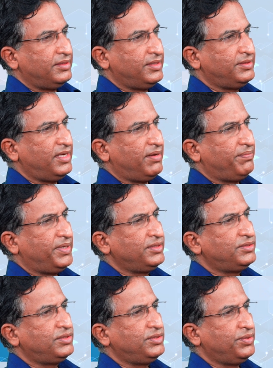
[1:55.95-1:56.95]
This
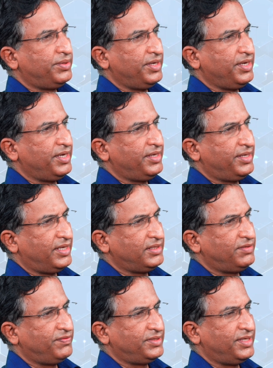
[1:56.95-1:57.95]
happens during
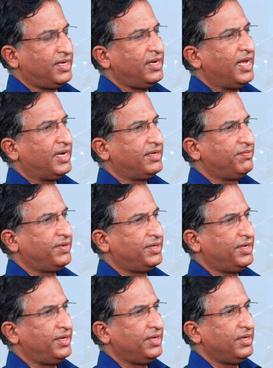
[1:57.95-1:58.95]
intense physical
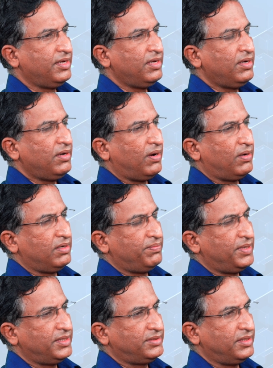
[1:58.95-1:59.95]
activity or a
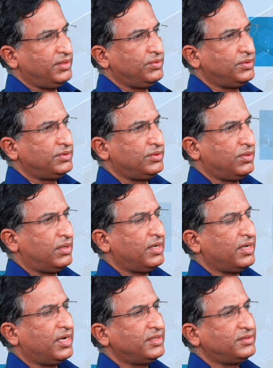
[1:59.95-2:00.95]
person who is not
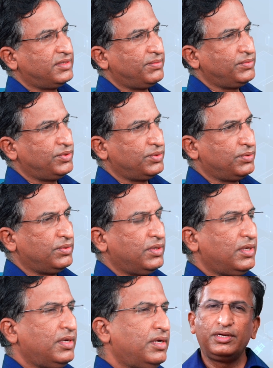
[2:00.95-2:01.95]
accustomed to
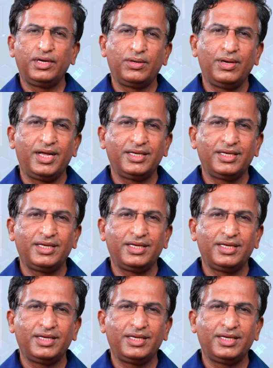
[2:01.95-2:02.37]
regular